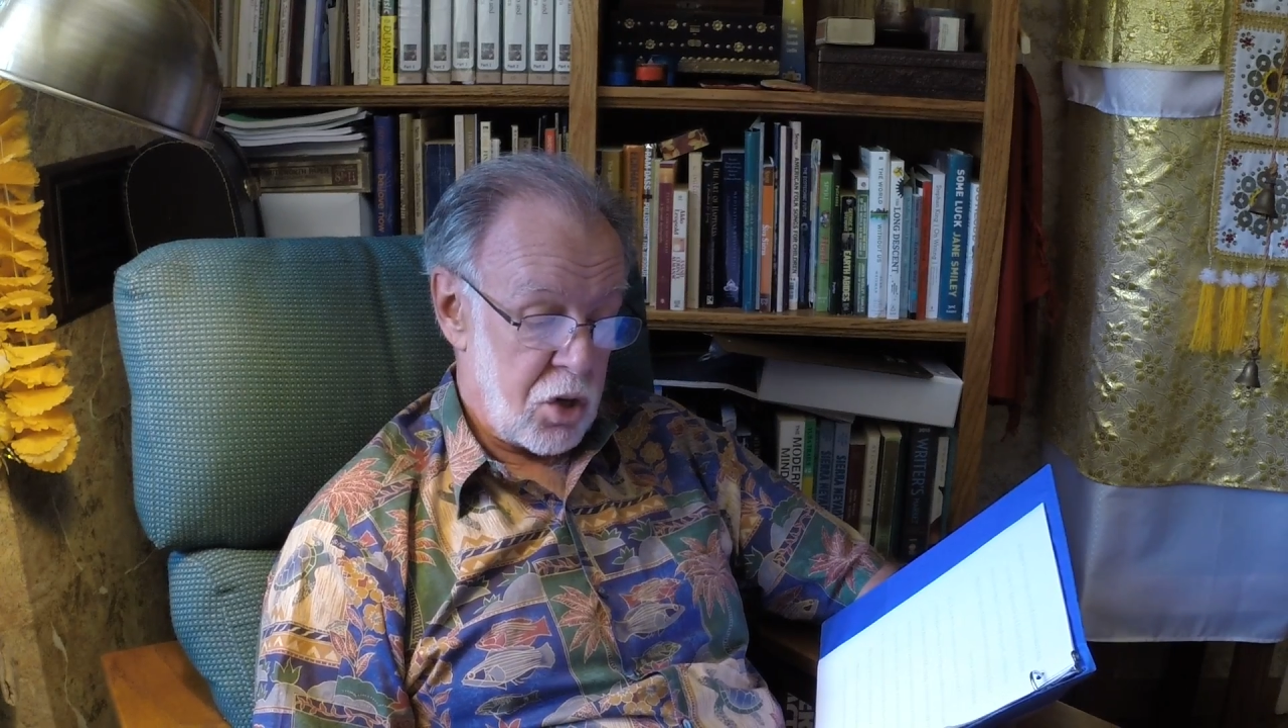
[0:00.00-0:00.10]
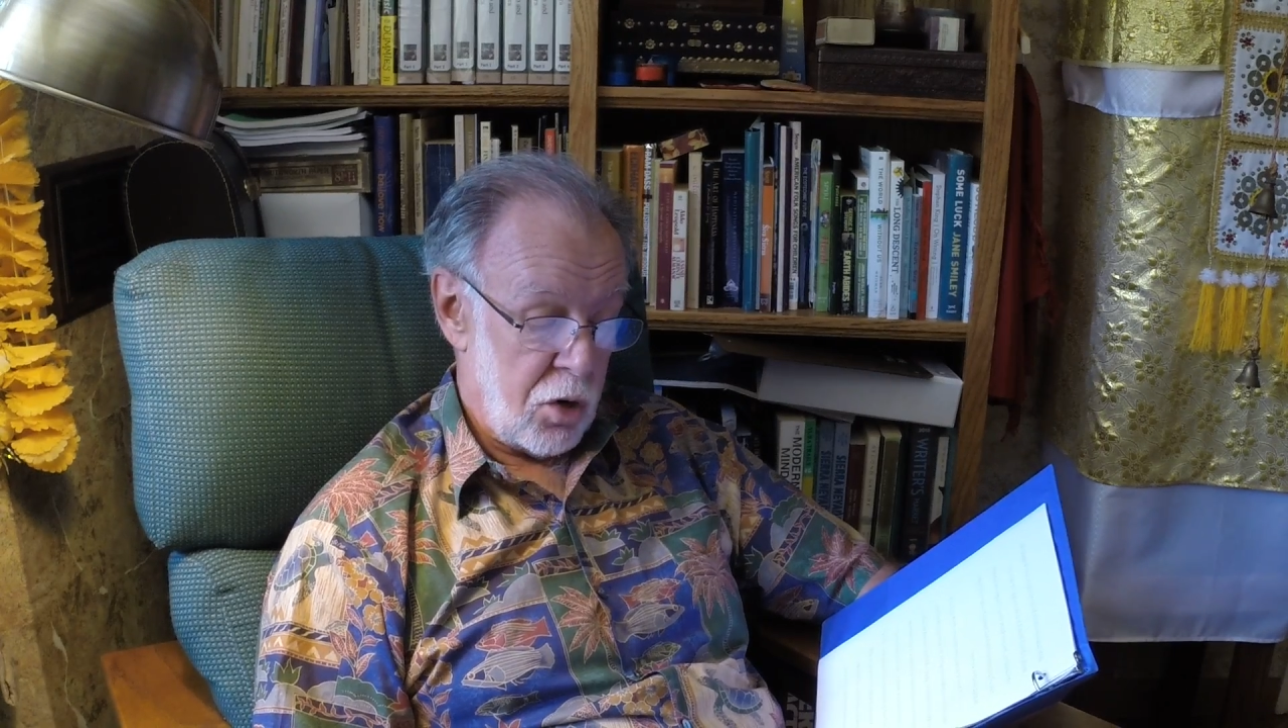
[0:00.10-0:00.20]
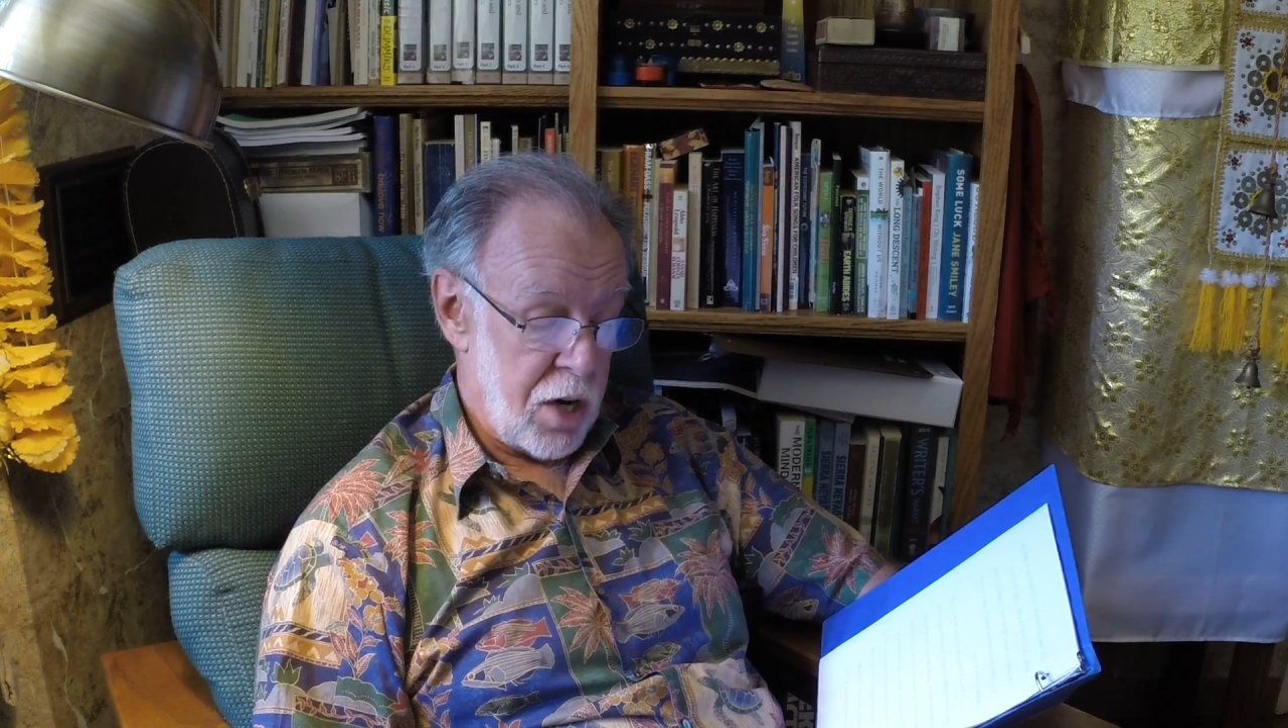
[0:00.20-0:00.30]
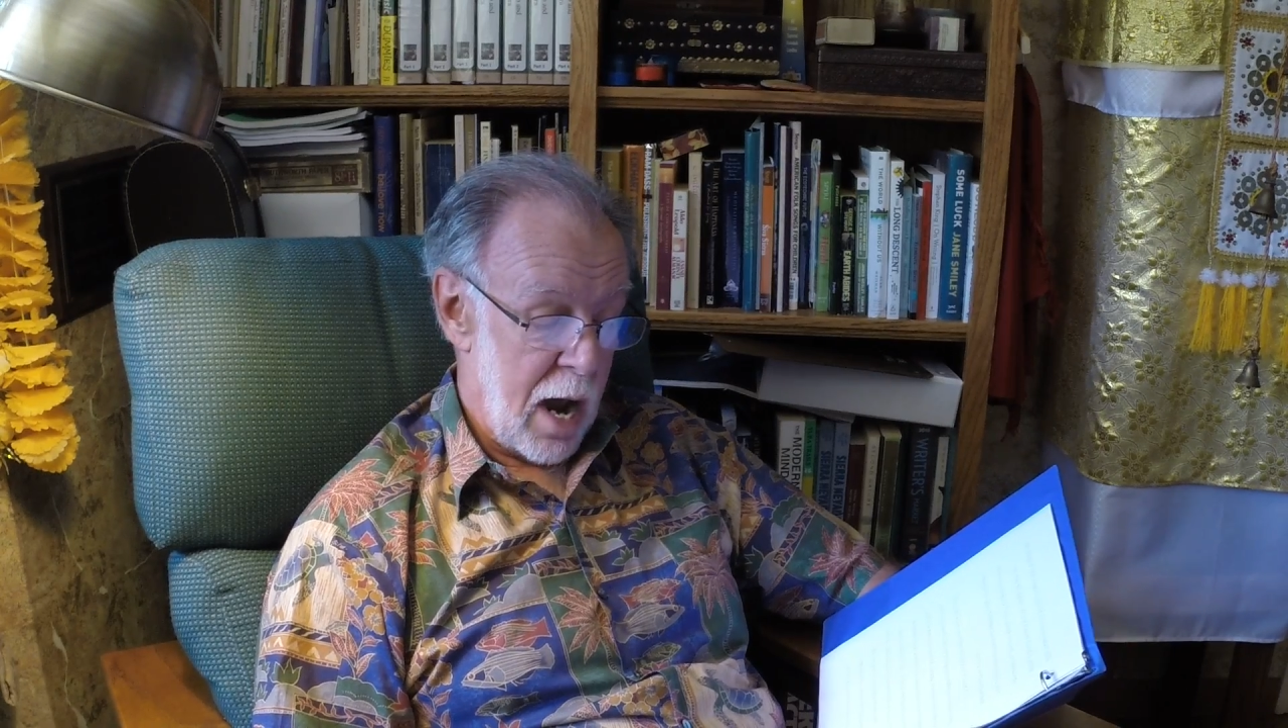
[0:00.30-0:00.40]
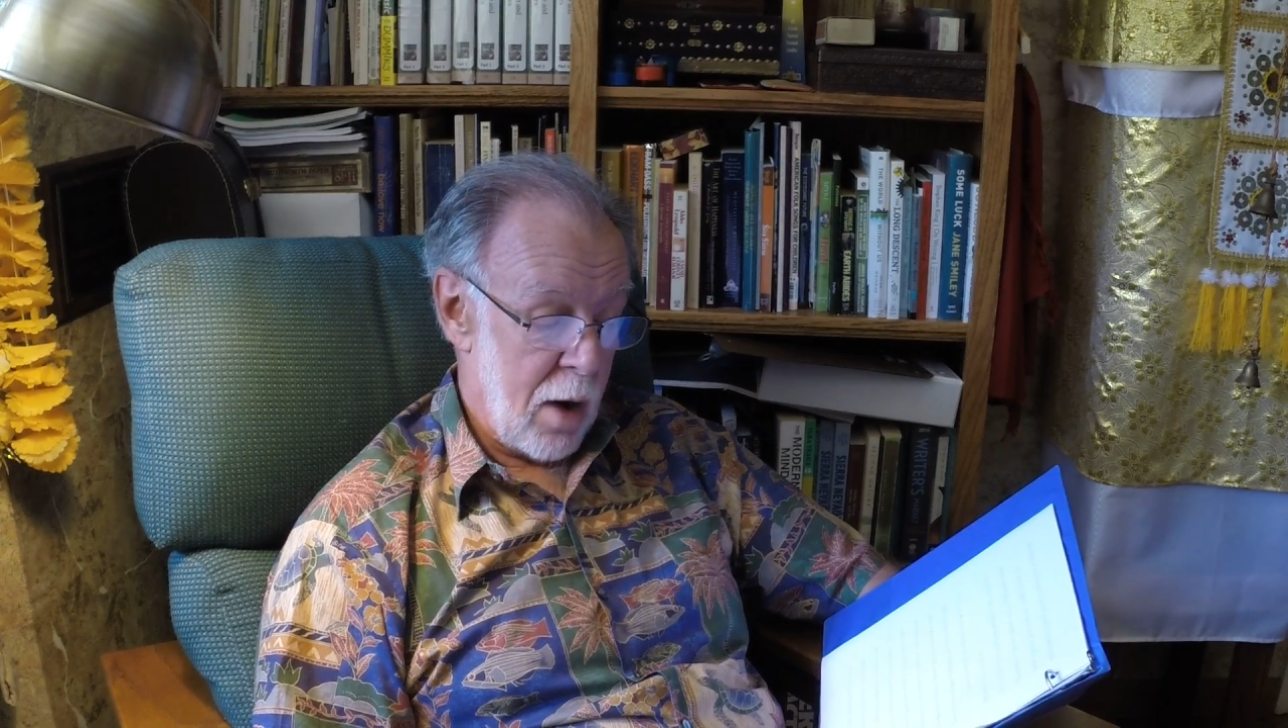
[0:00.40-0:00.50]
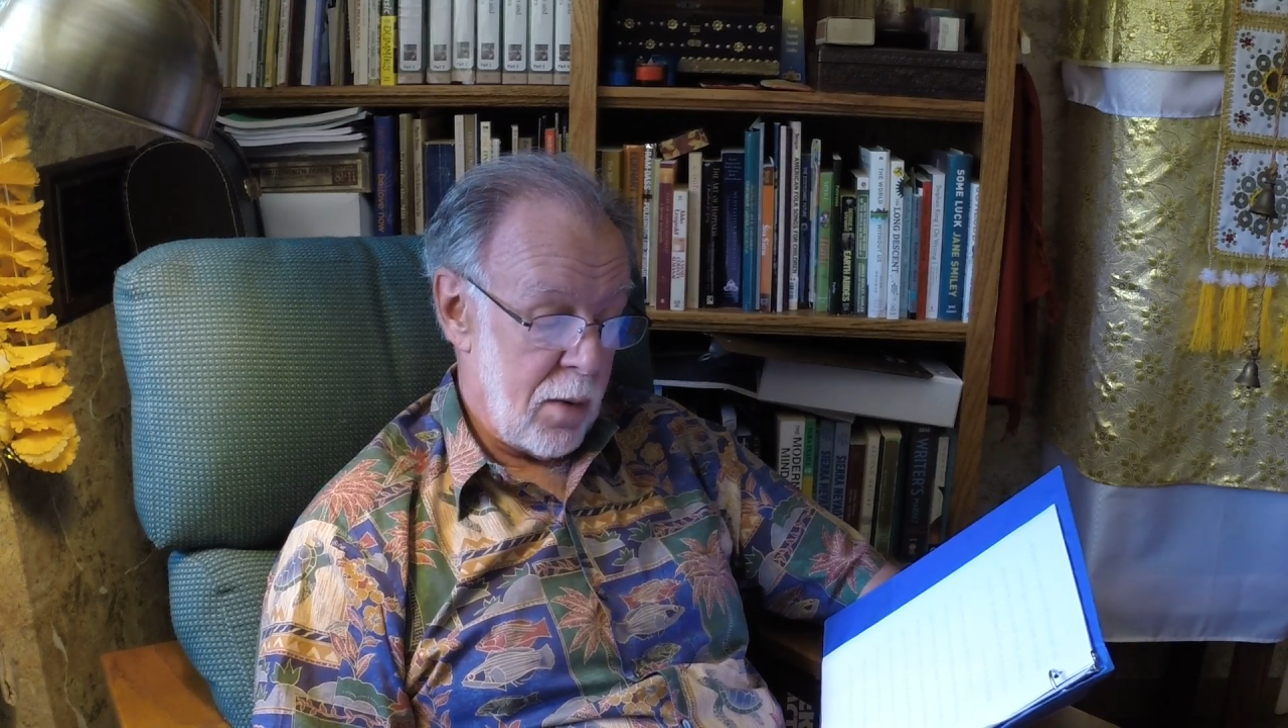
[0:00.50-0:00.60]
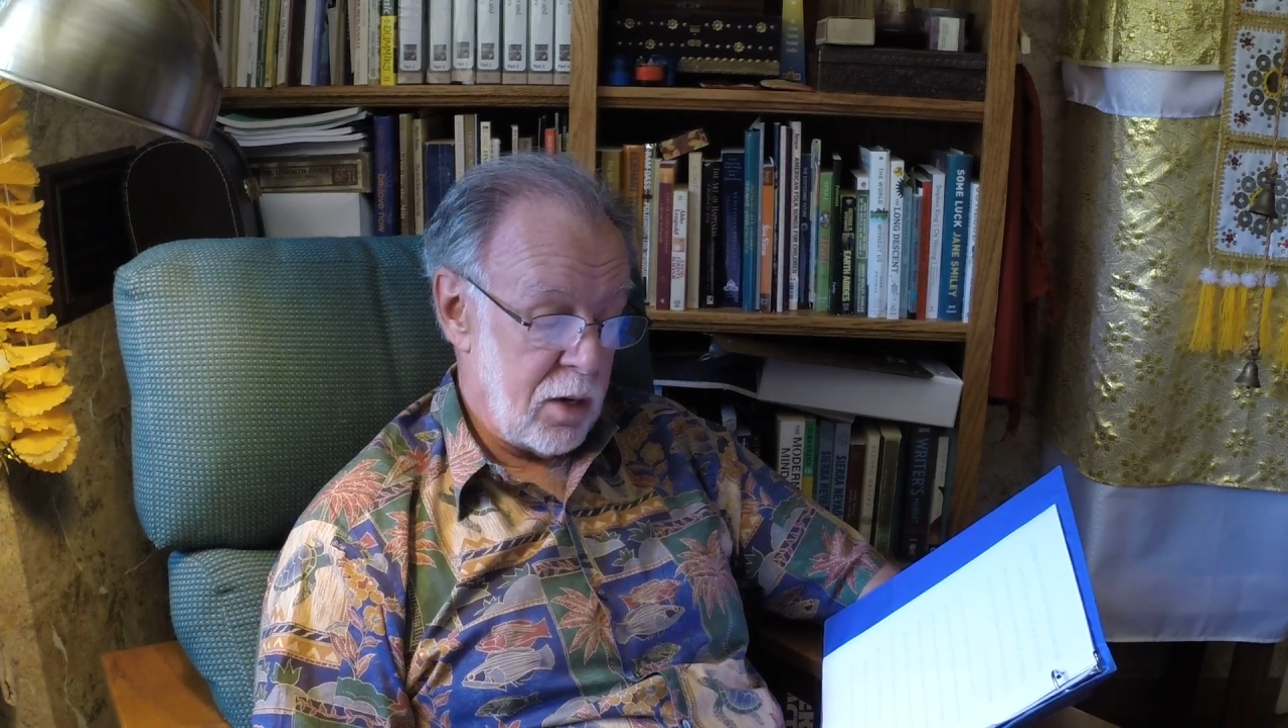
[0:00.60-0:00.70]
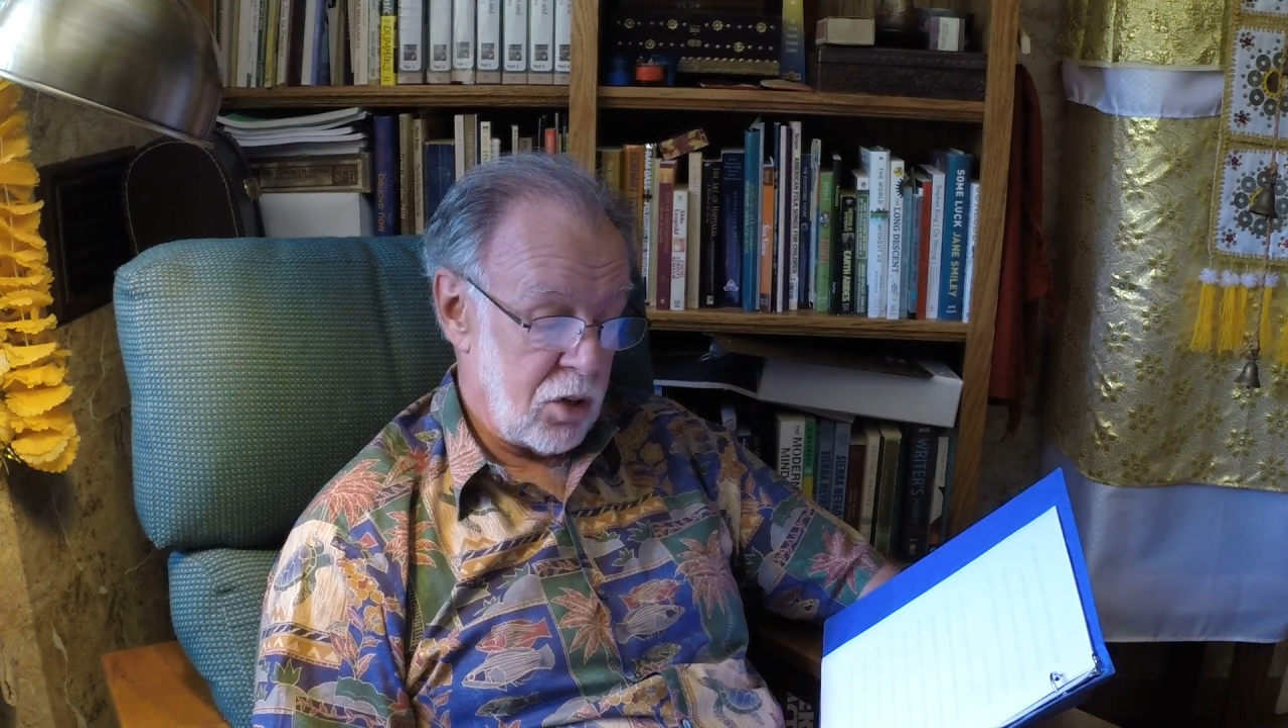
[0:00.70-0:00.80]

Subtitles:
her diary